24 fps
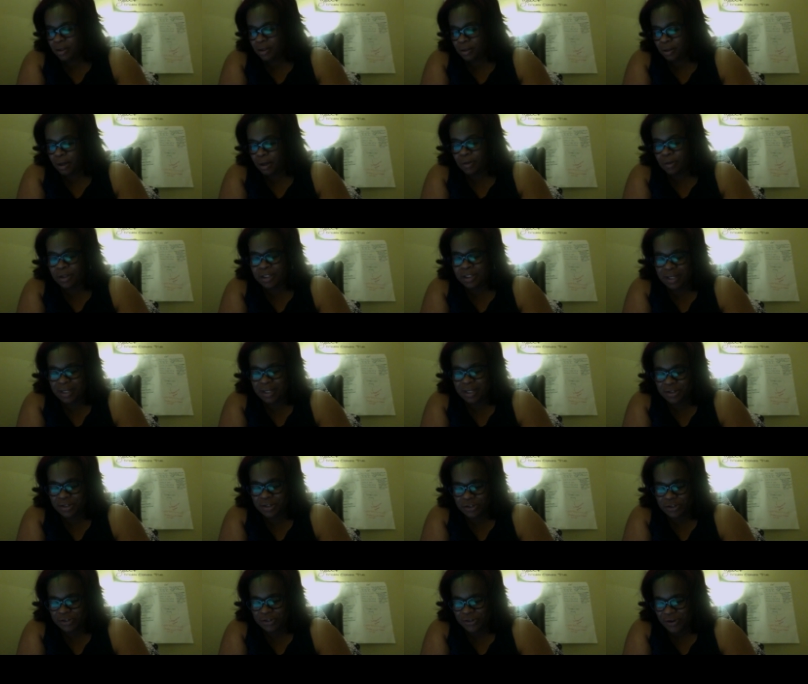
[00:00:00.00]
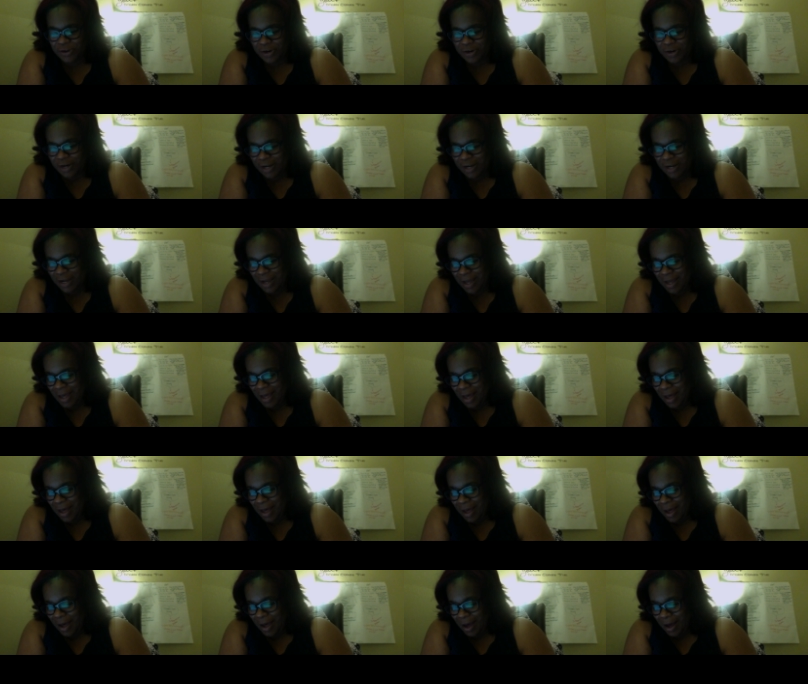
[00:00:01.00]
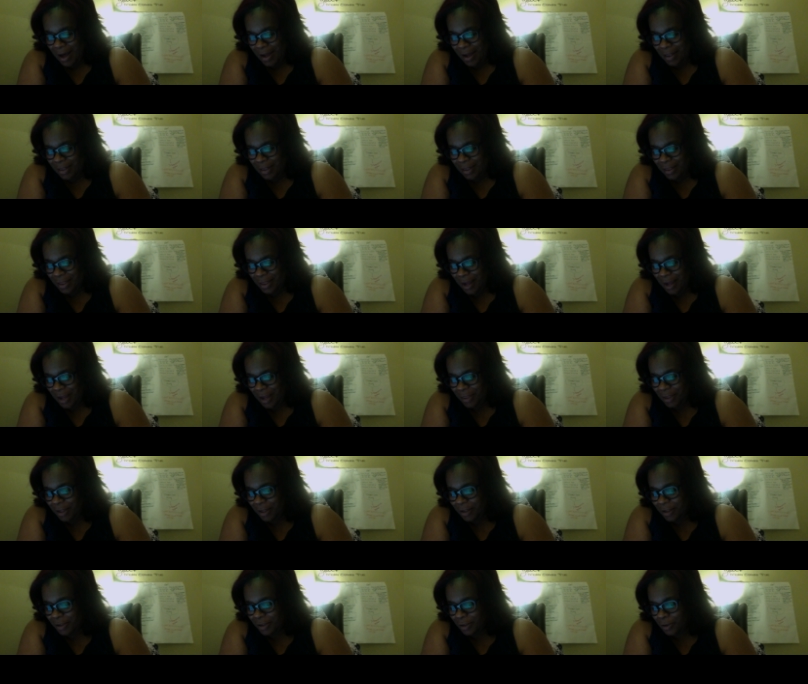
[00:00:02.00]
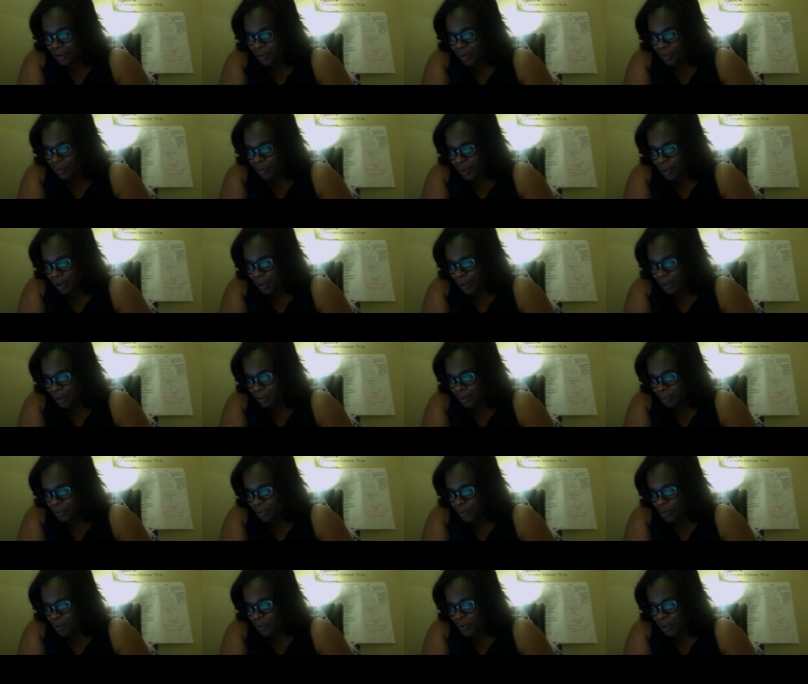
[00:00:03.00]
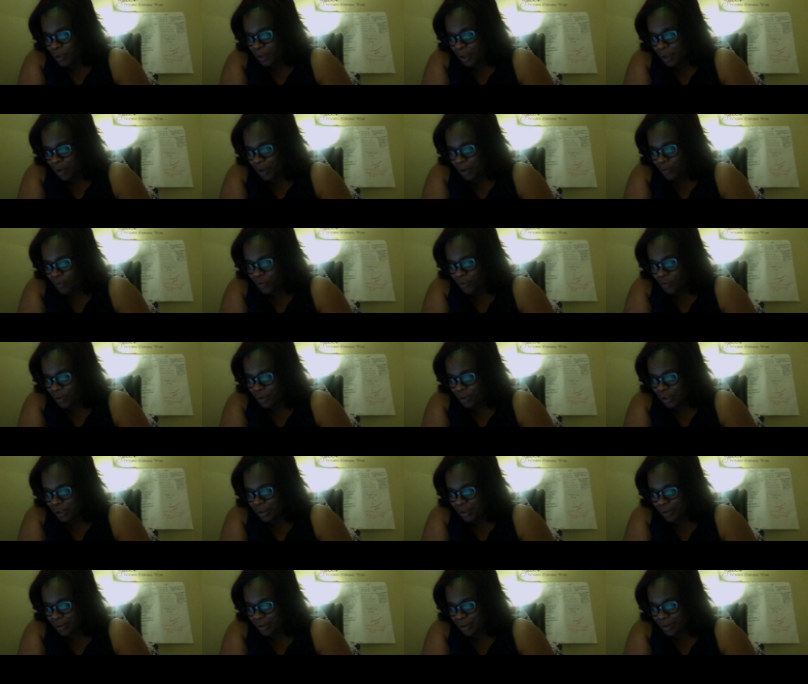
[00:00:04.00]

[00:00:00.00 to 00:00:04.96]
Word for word: uh, this is Aisha. Sorry. Yes. I, I think the um, the one that really